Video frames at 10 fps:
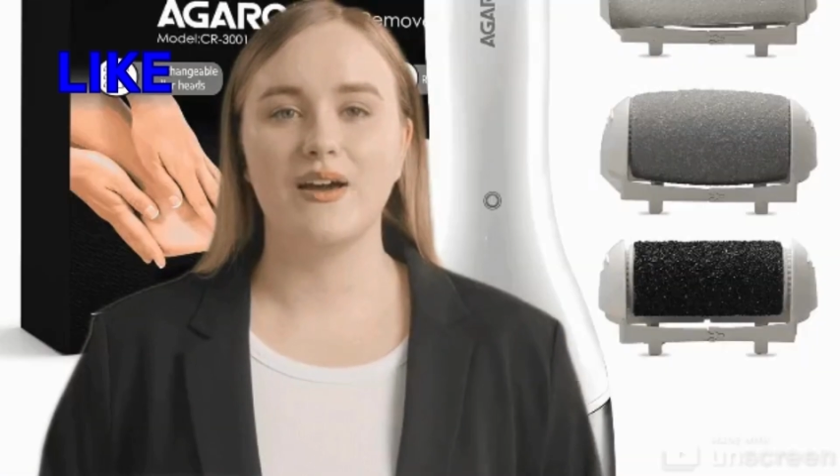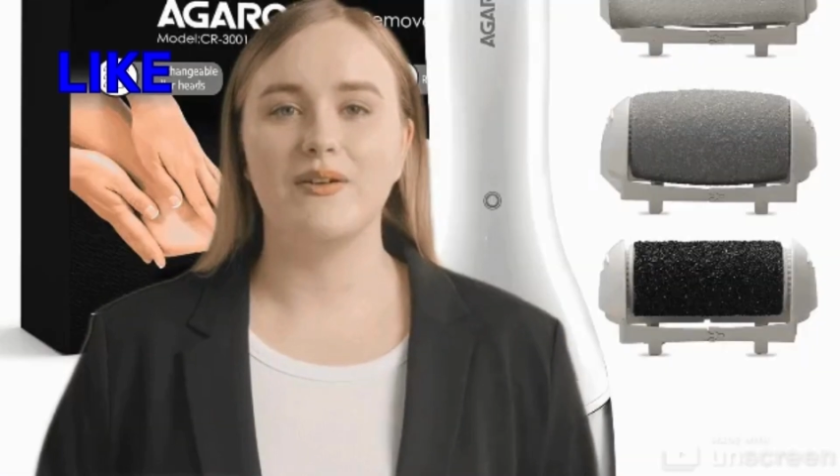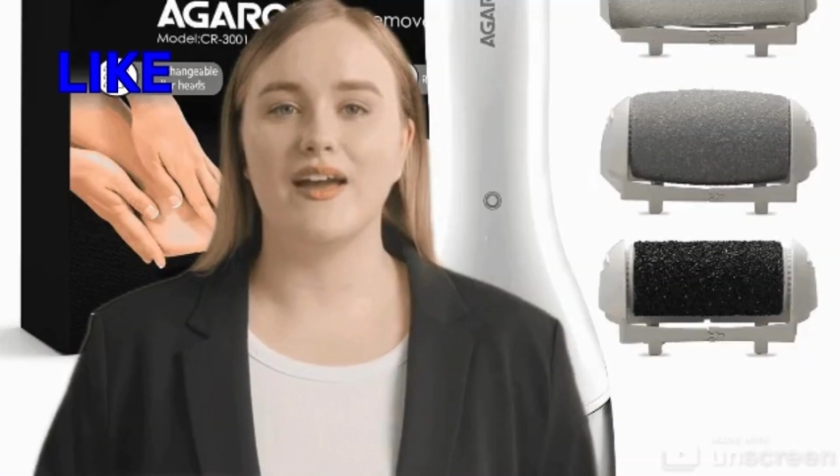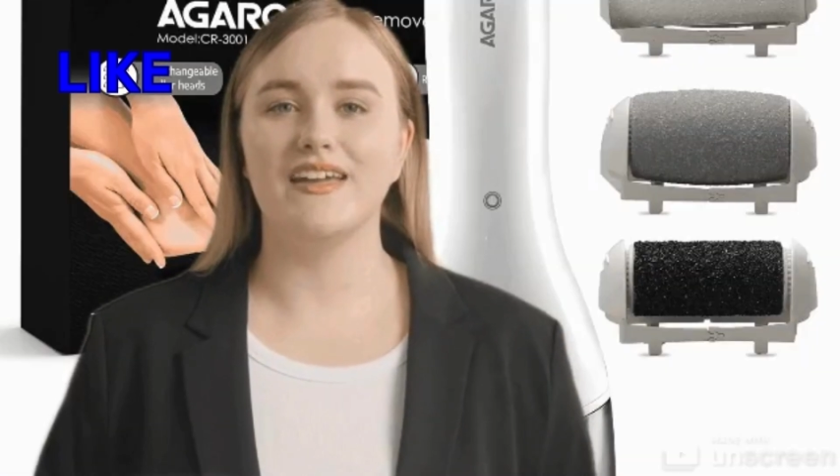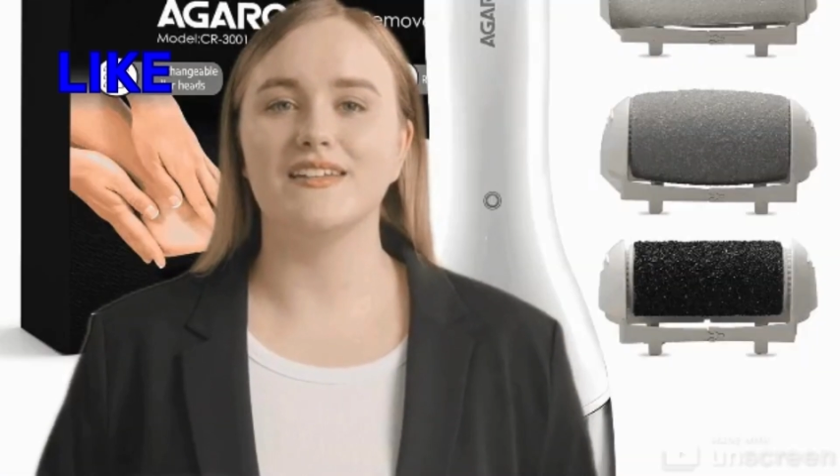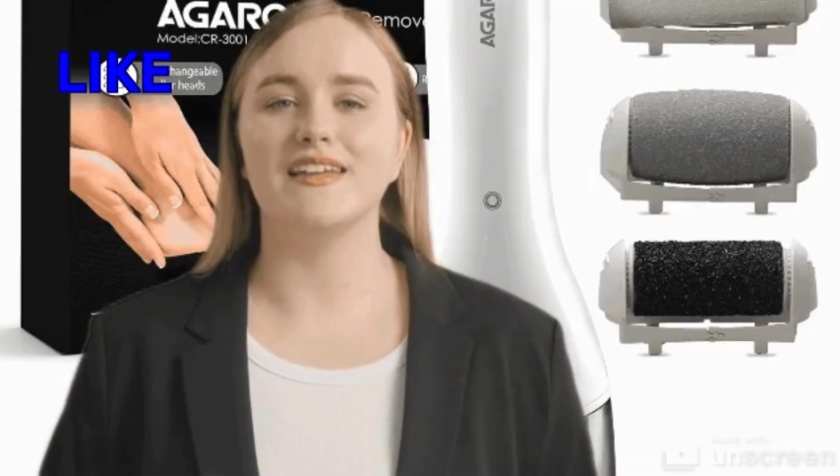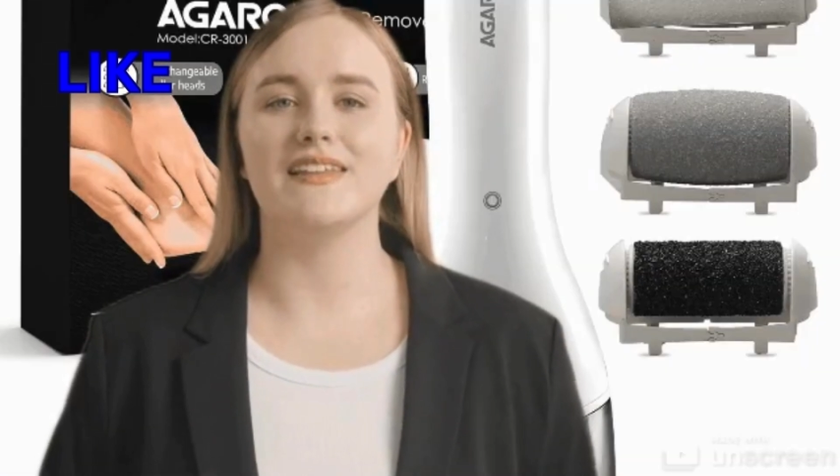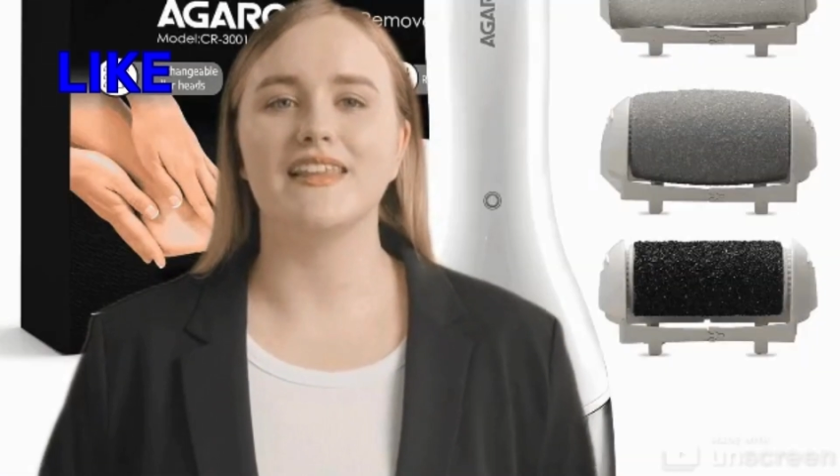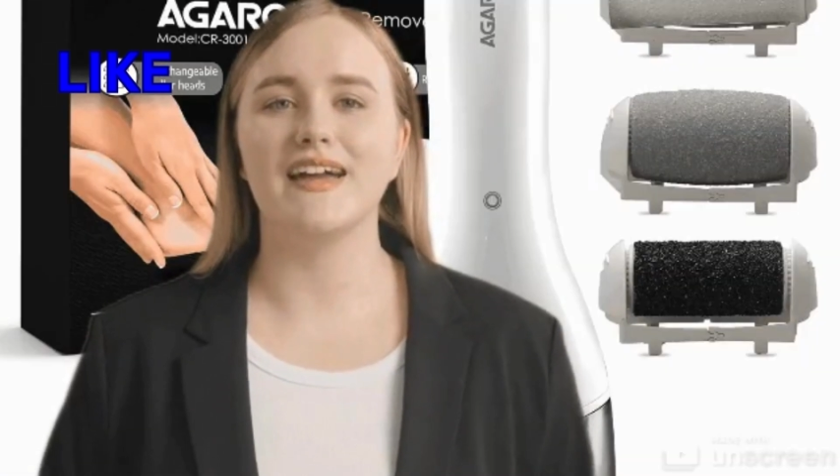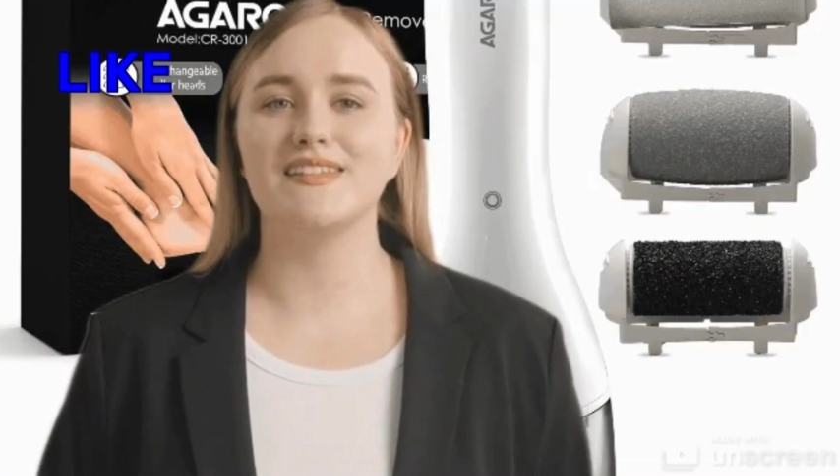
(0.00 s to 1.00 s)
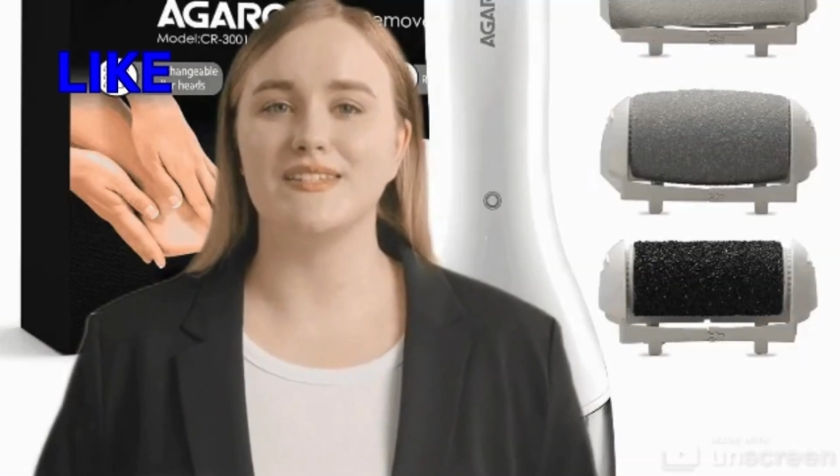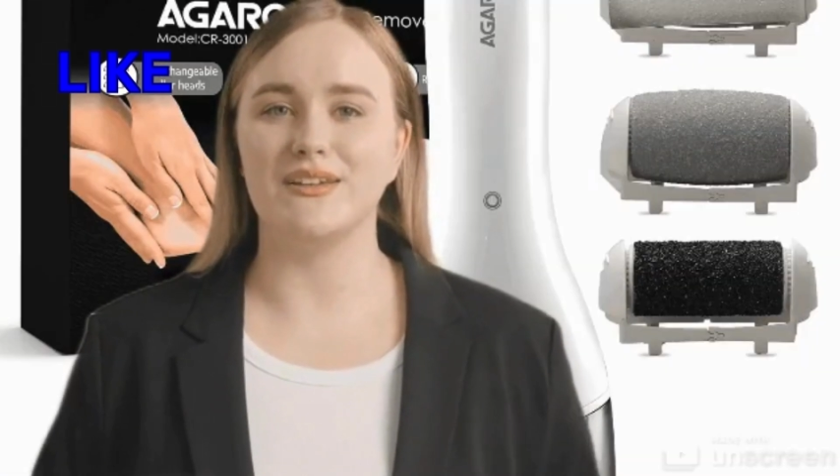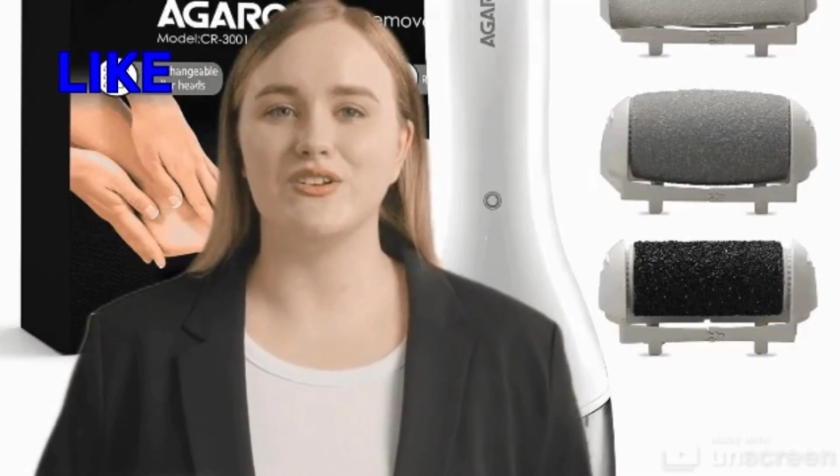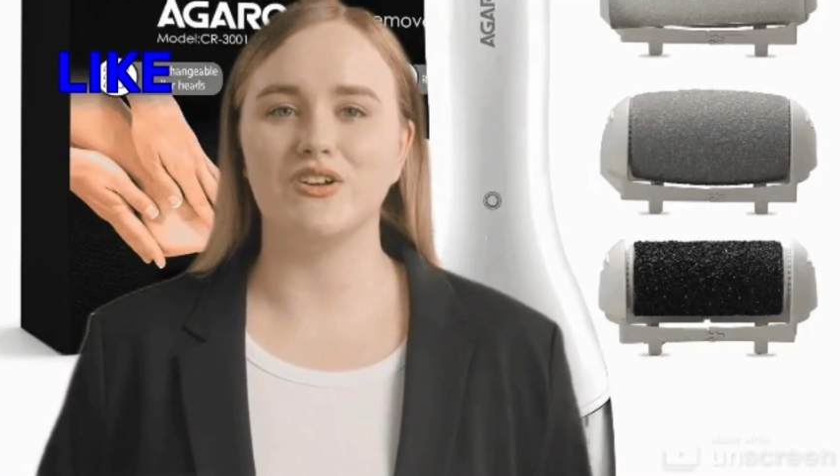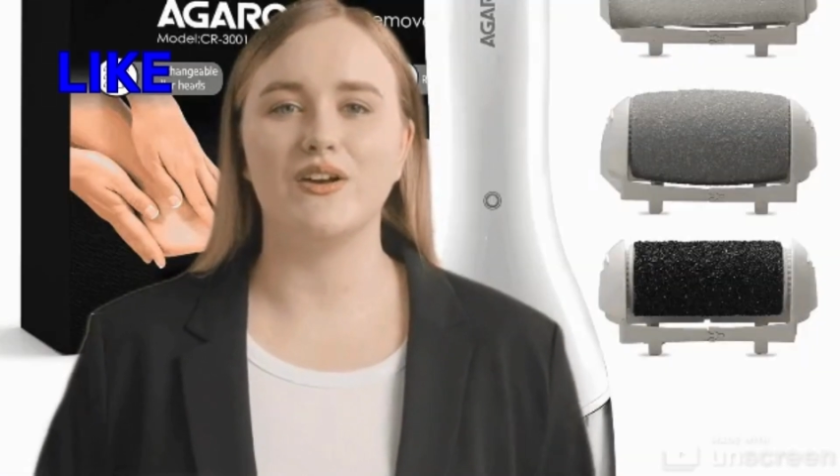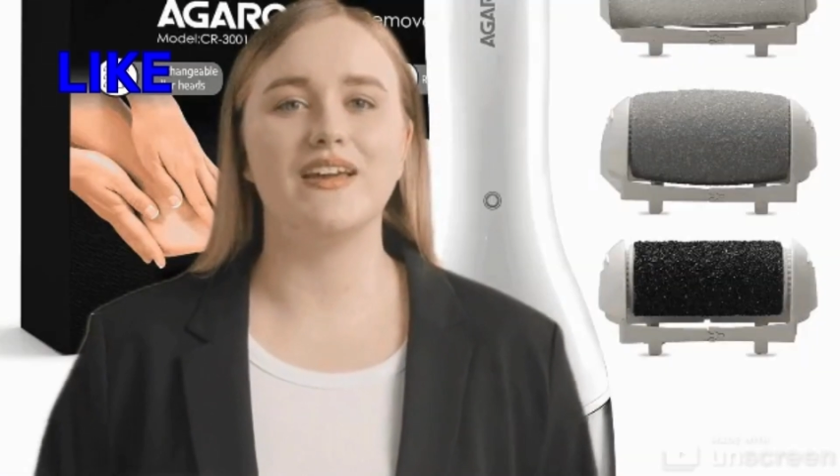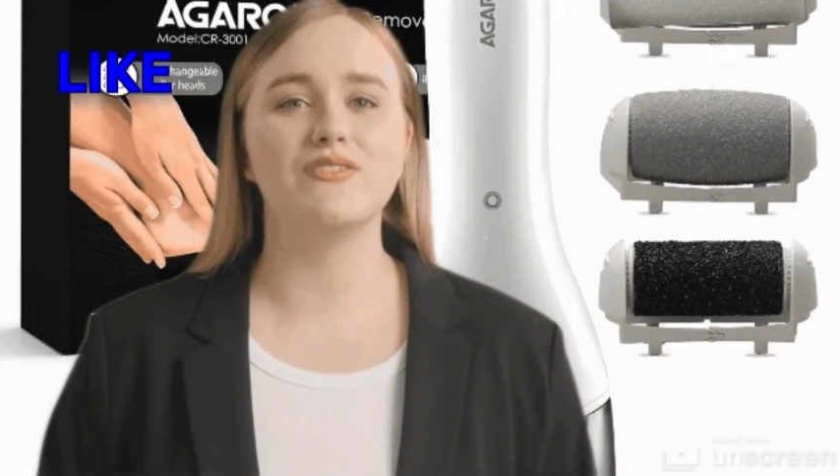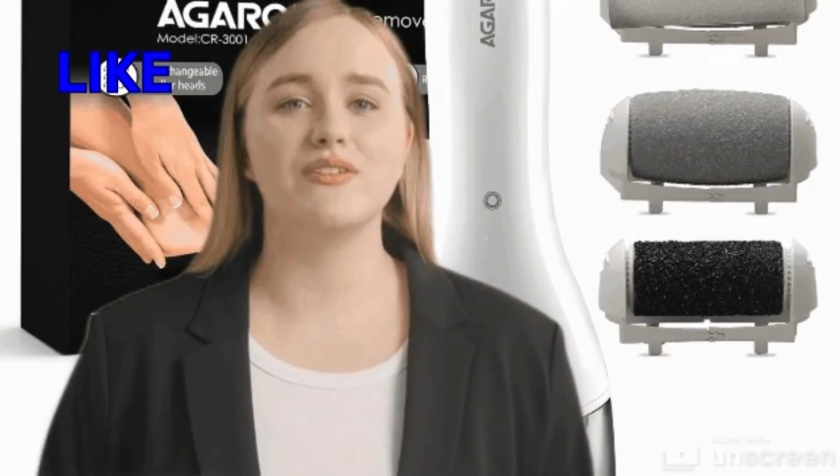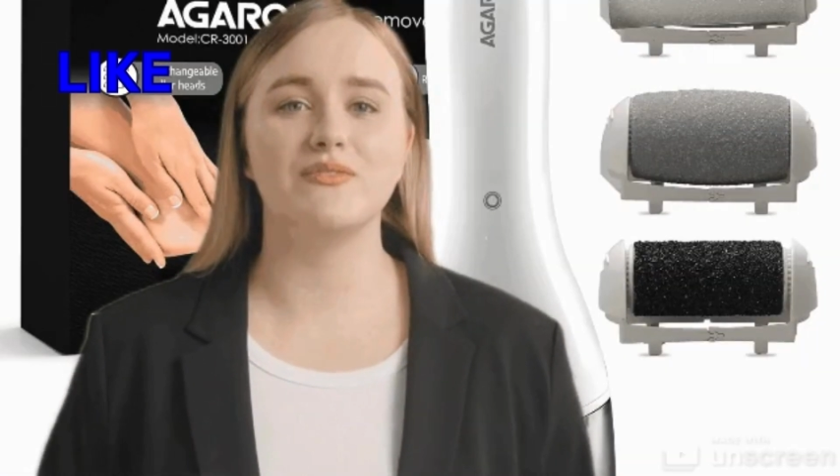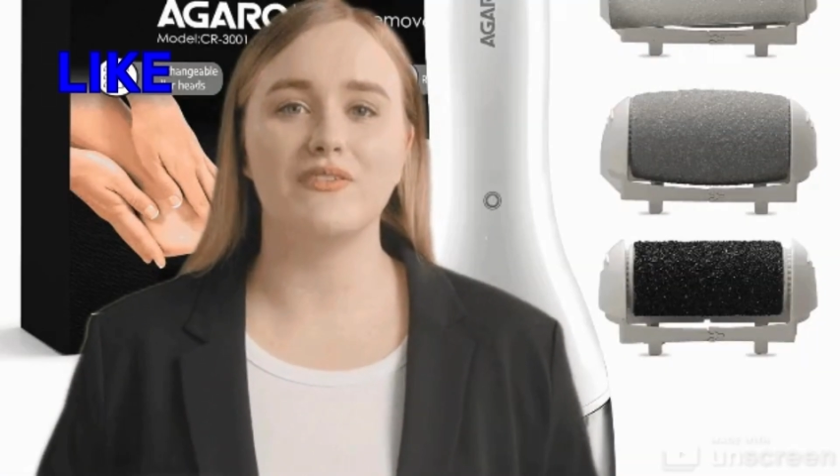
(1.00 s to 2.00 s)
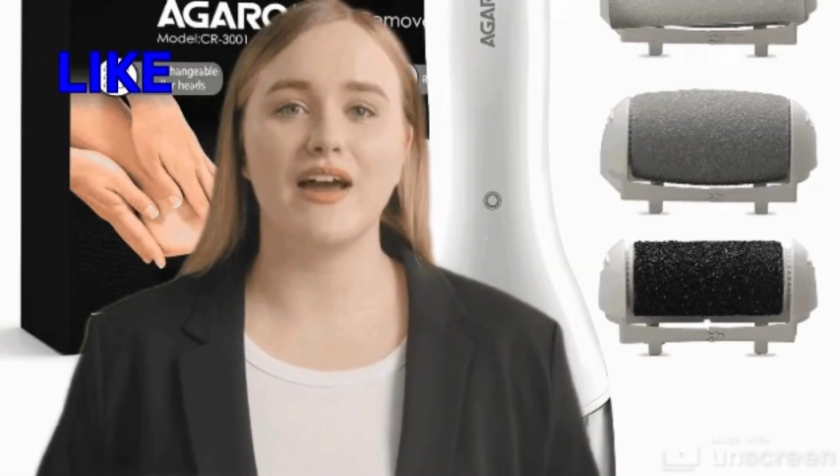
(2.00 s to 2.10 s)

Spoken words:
skin, many of us seek effective